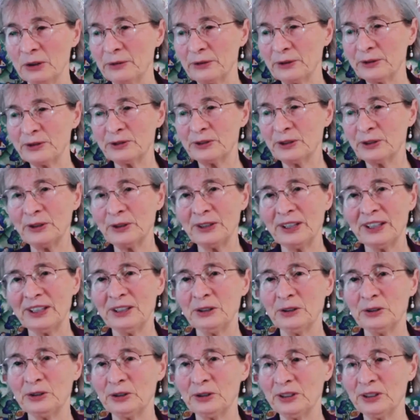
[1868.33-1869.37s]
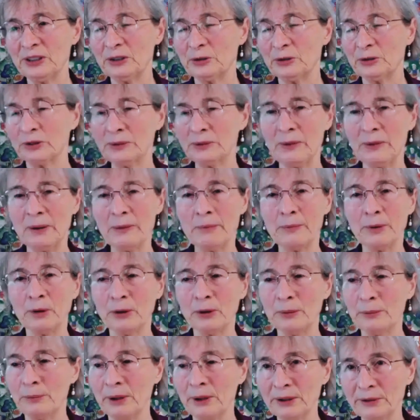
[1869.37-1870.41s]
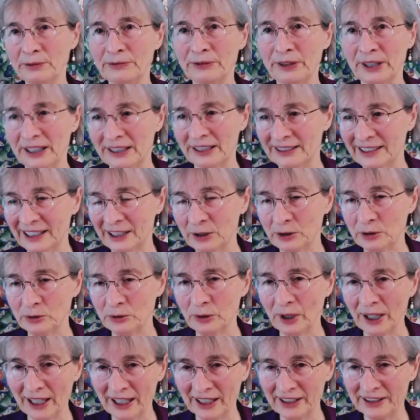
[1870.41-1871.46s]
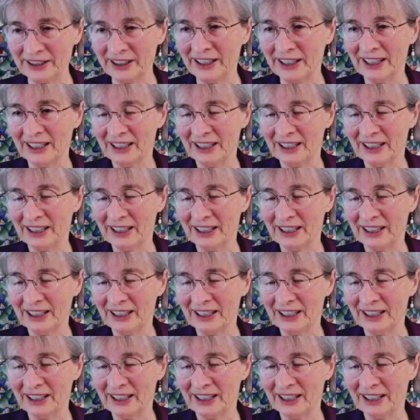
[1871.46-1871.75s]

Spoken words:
of a sudden you're going to remember a boyfriend that you had